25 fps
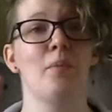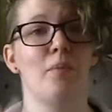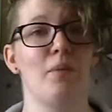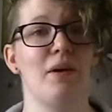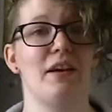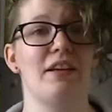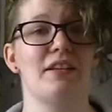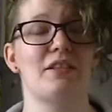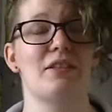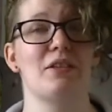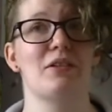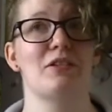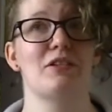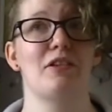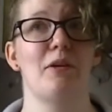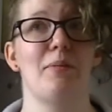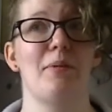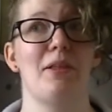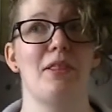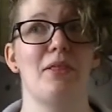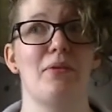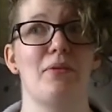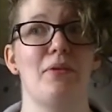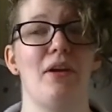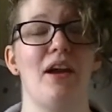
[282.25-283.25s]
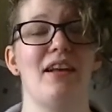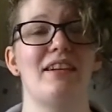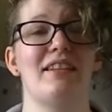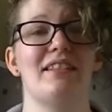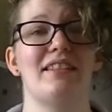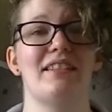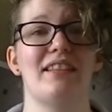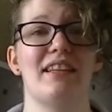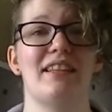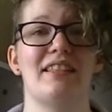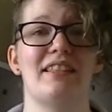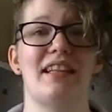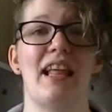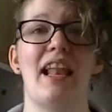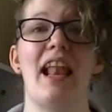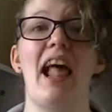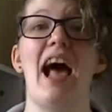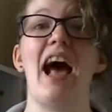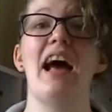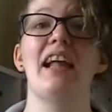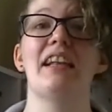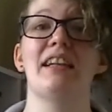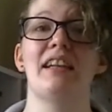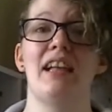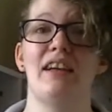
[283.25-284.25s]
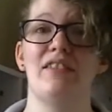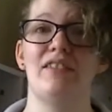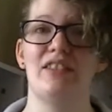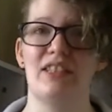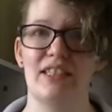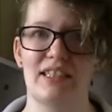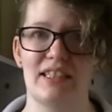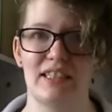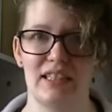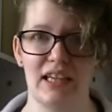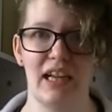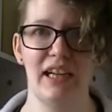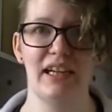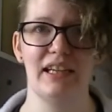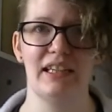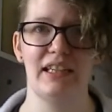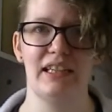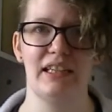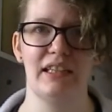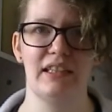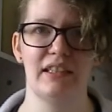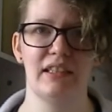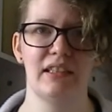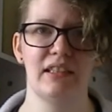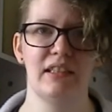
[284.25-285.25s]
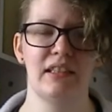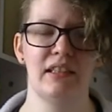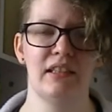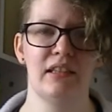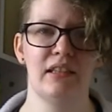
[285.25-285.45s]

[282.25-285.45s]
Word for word: but it's also been through edits since then and I've decided